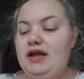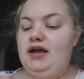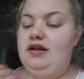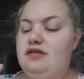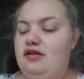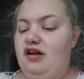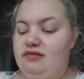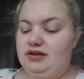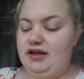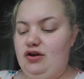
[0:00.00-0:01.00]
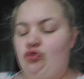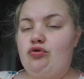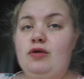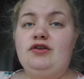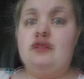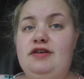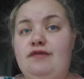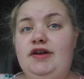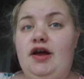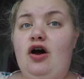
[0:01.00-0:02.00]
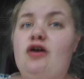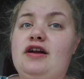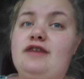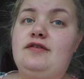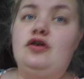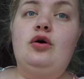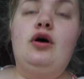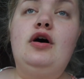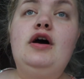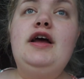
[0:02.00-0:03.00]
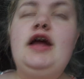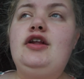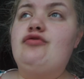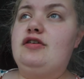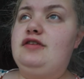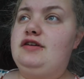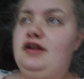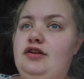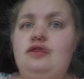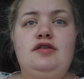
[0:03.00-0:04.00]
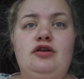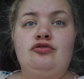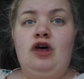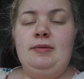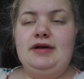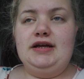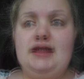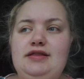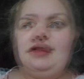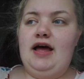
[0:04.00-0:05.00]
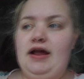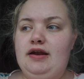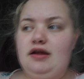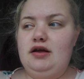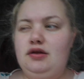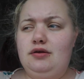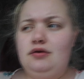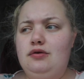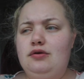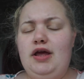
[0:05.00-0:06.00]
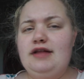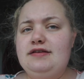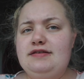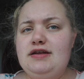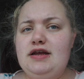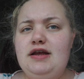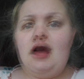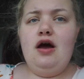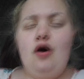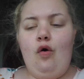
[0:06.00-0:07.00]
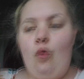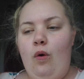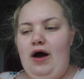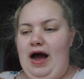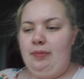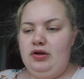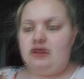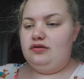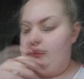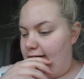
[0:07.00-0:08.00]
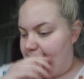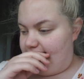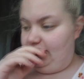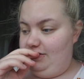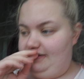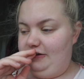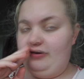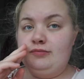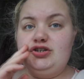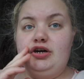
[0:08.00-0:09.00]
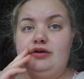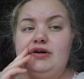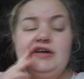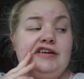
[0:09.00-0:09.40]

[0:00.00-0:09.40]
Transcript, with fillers: it's a really cool, interesting video. And if you're interested in UCL drama, then you get to see what happens in a UCL drama show.